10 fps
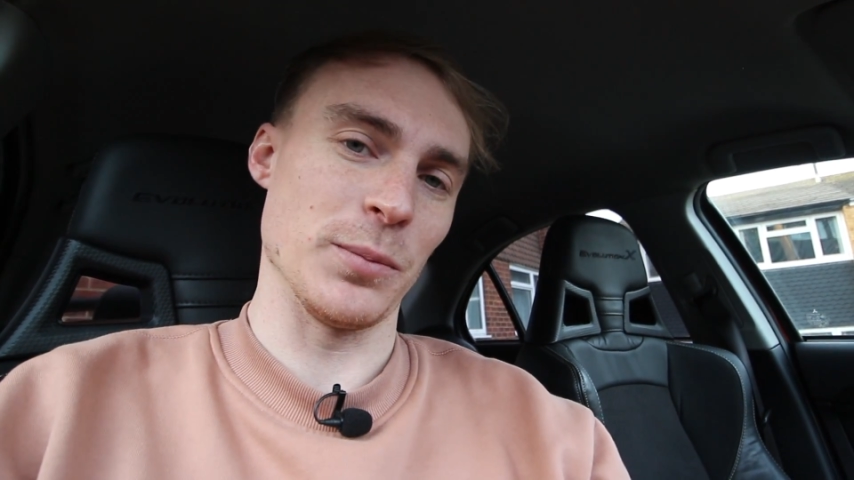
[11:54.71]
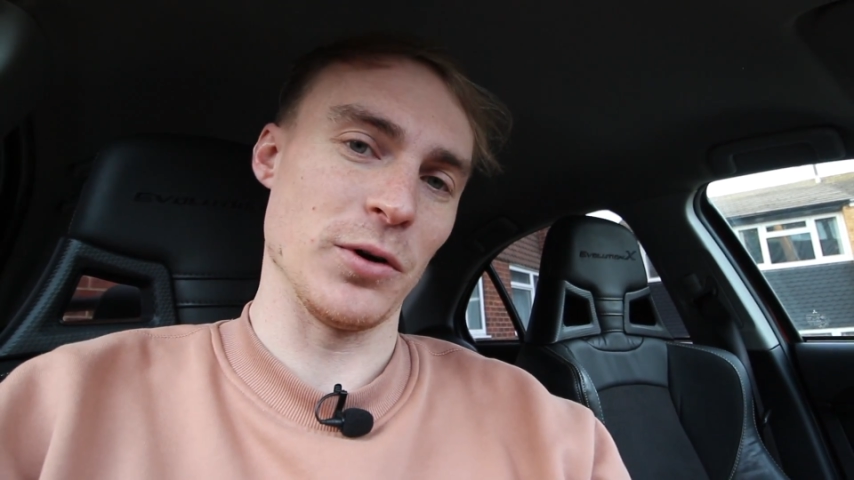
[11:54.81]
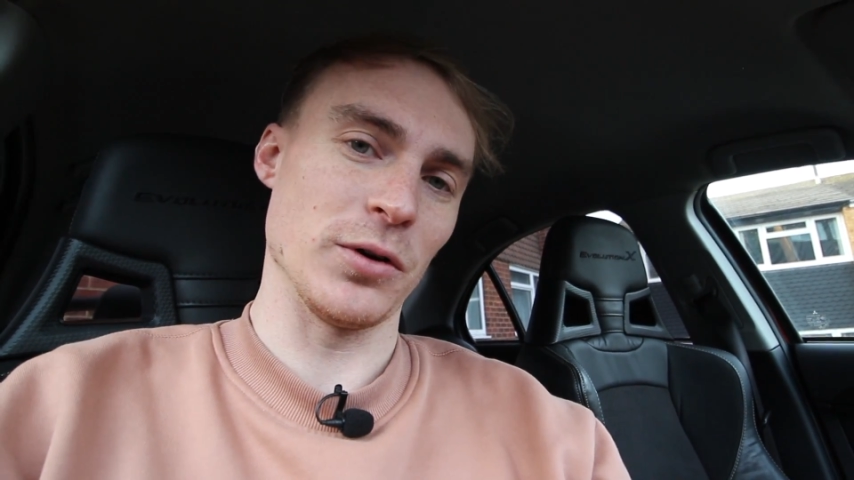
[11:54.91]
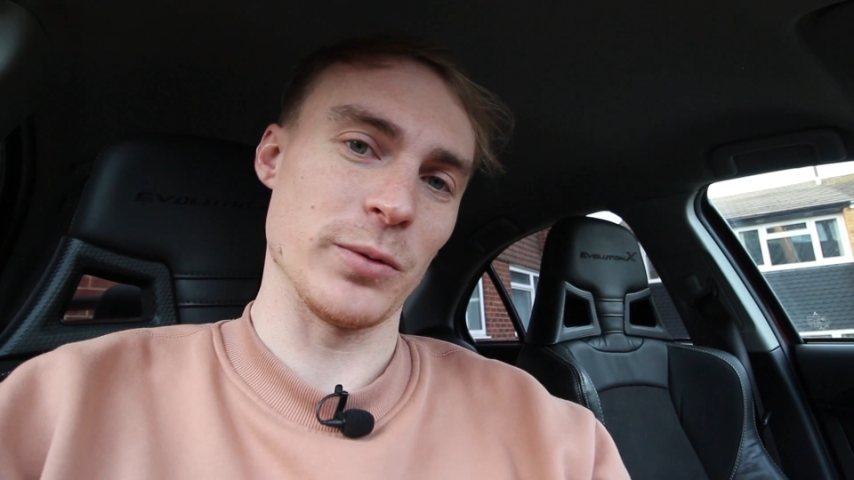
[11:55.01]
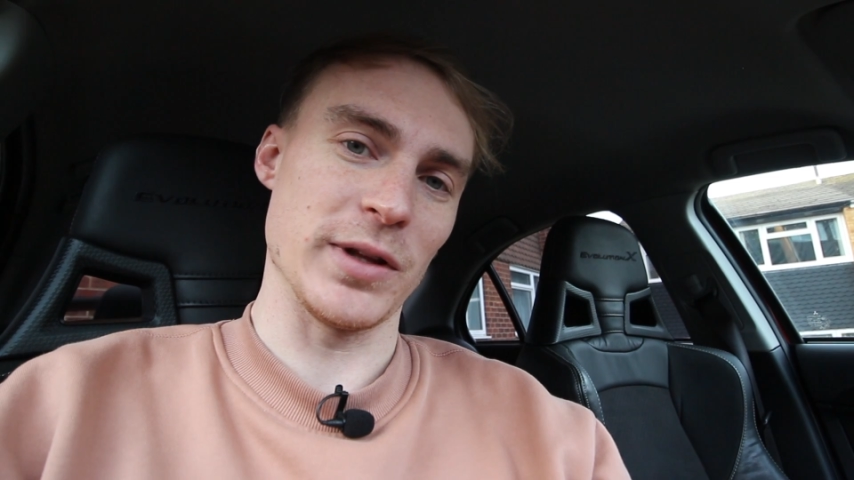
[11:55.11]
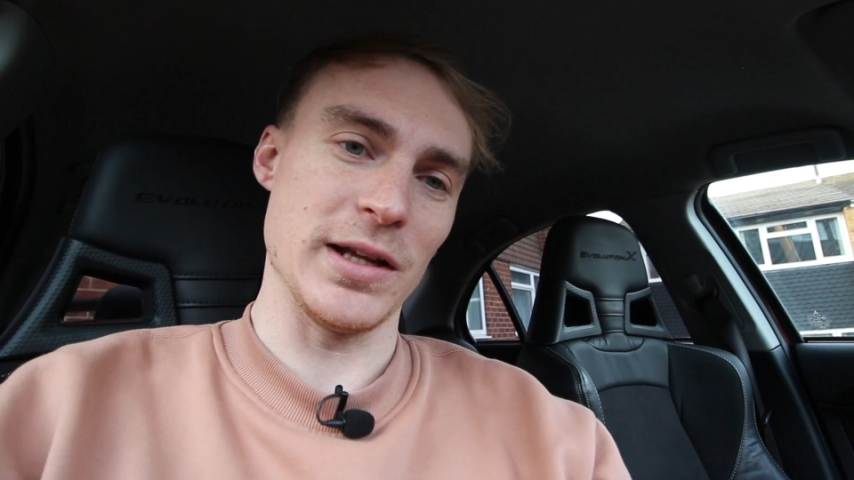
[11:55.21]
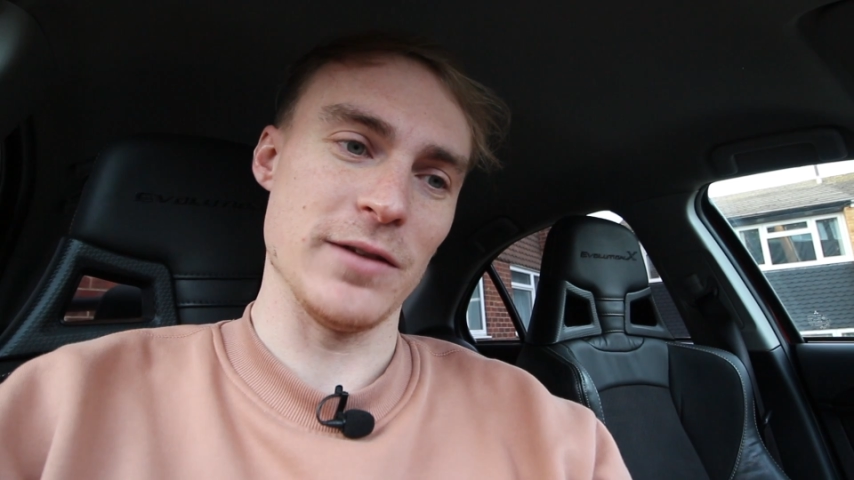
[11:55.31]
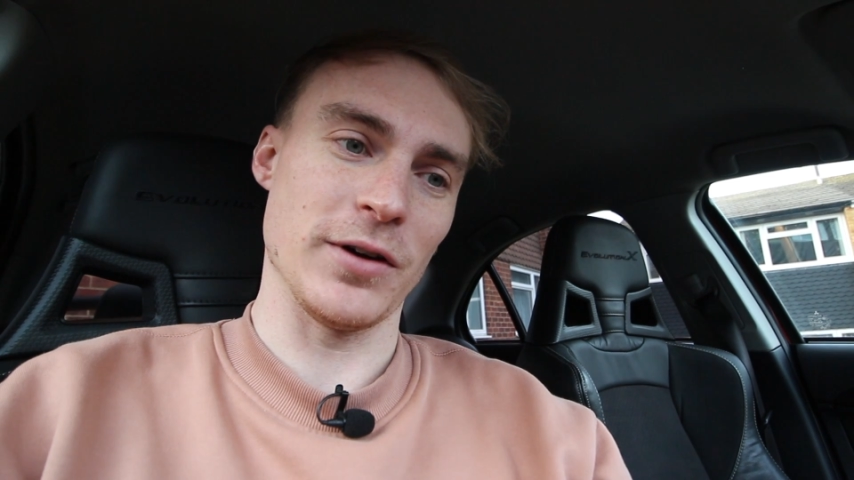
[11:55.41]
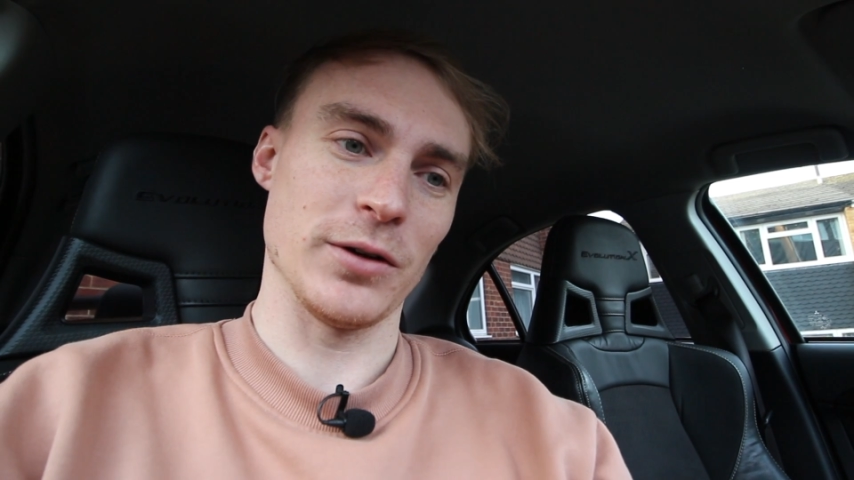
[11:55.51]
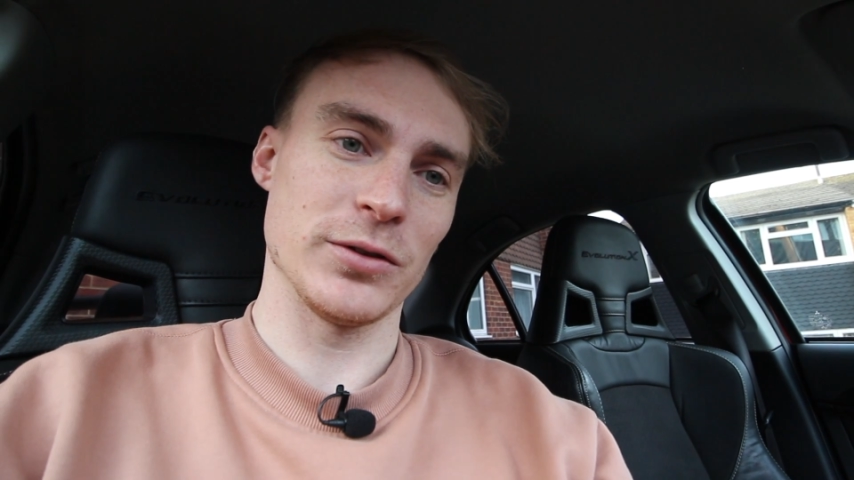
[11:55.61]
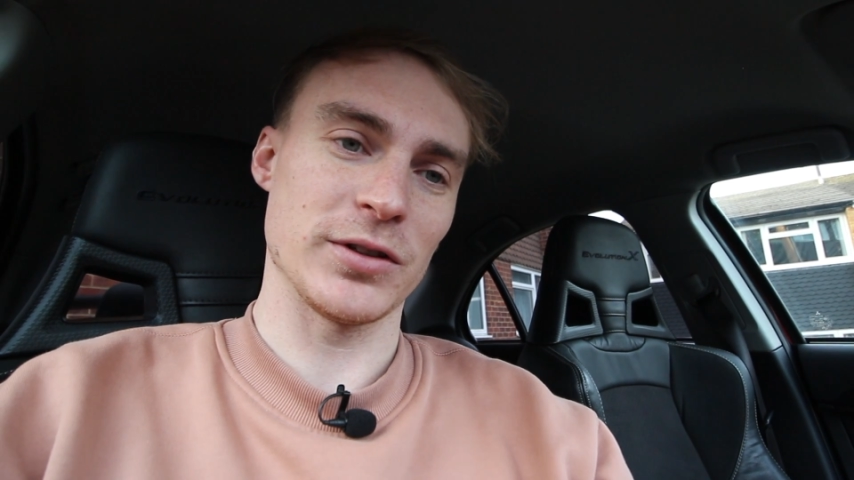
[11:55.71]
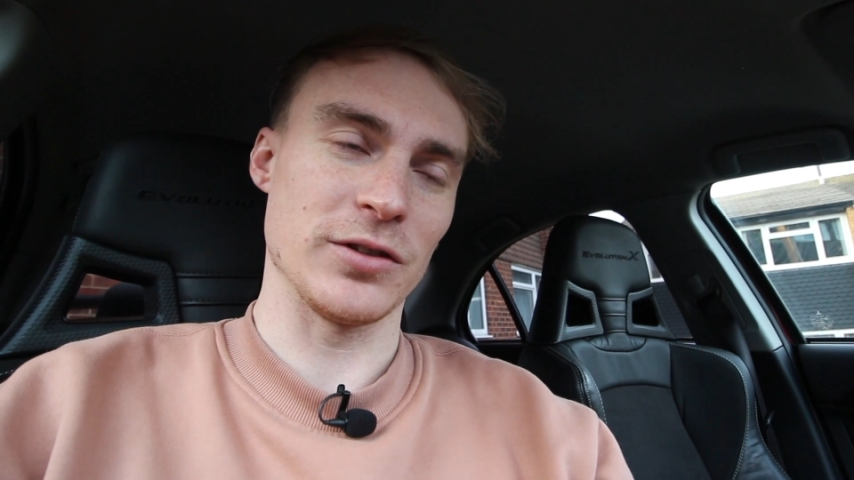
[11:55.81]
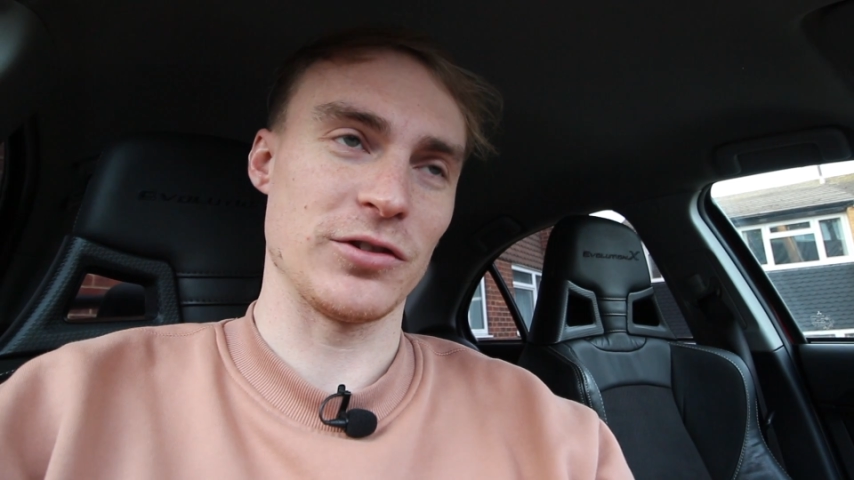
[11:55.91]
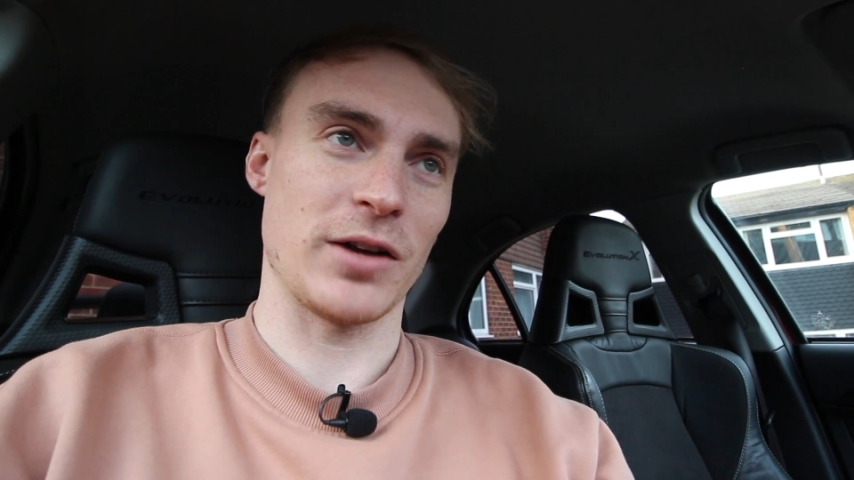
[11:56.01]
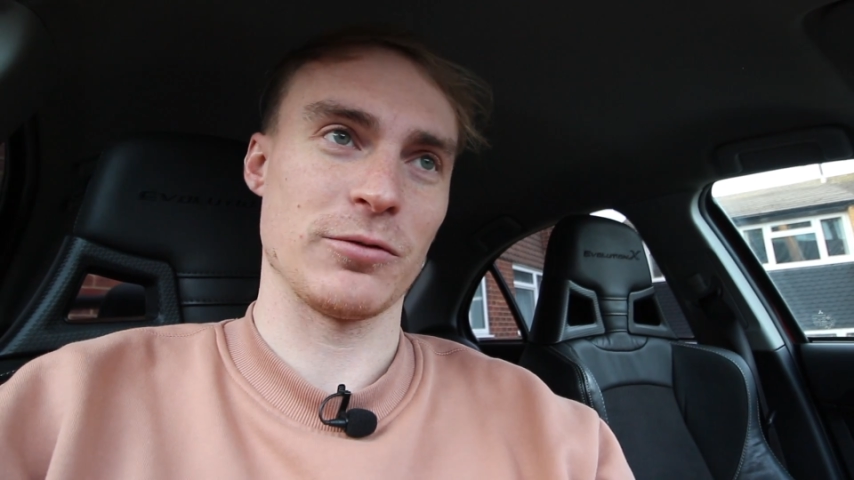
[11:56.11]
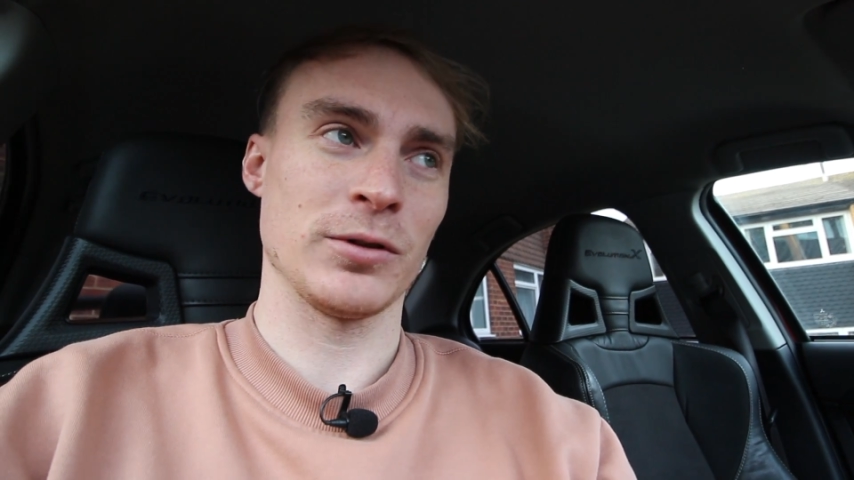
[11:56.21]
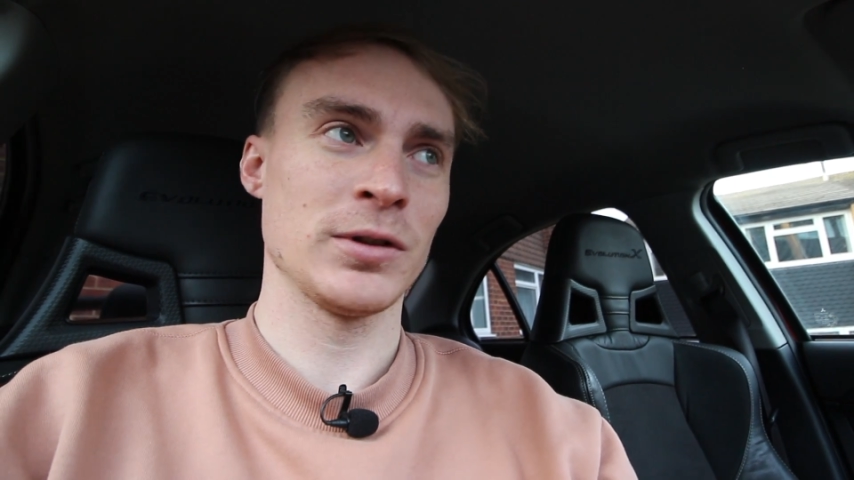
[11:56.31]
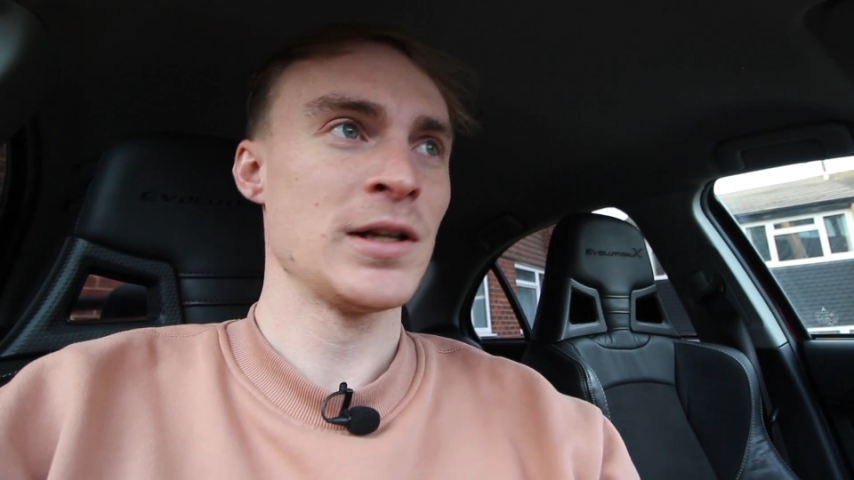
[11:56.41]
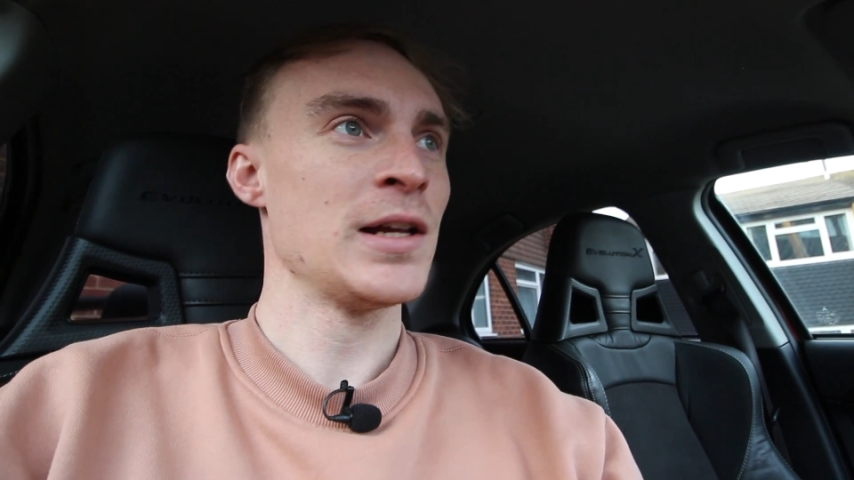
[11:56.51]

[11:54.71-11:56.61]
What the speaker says: board with EVOs in general.